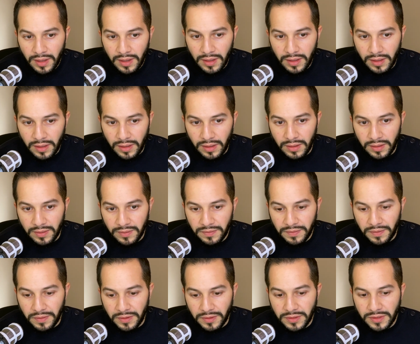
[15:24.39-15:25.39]
on a
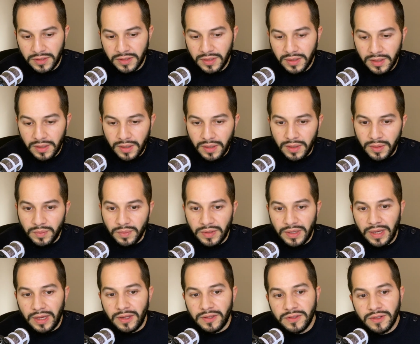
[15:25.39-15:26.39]
first
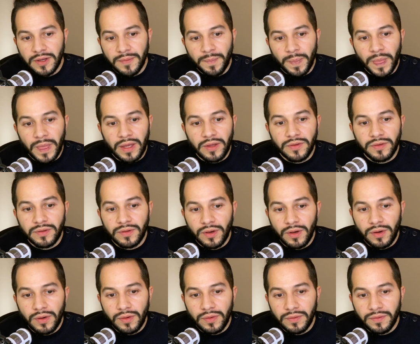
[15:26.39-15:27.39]
place.
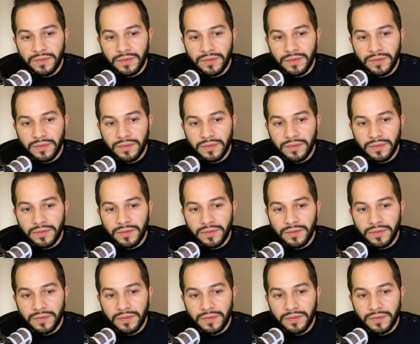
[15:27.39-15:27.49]
So,